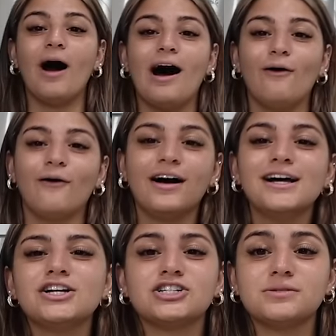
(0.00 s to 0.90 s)
Wow,
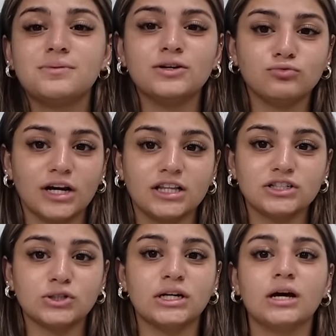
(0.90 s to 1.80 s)
she's being
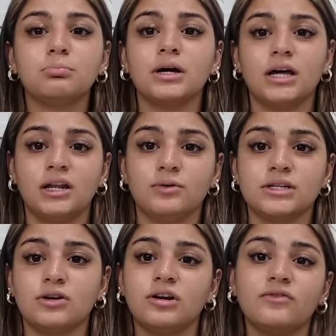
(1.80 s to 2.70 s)
reckless right now, but anyways,
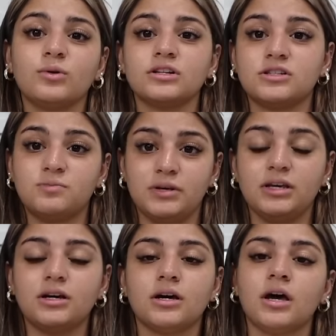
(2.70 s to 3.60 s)
I don't even want to
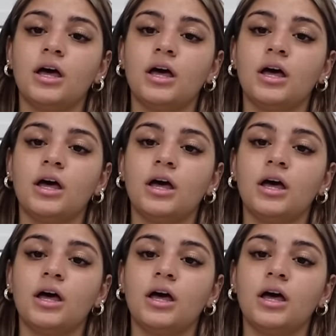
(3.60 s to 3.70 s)
speak.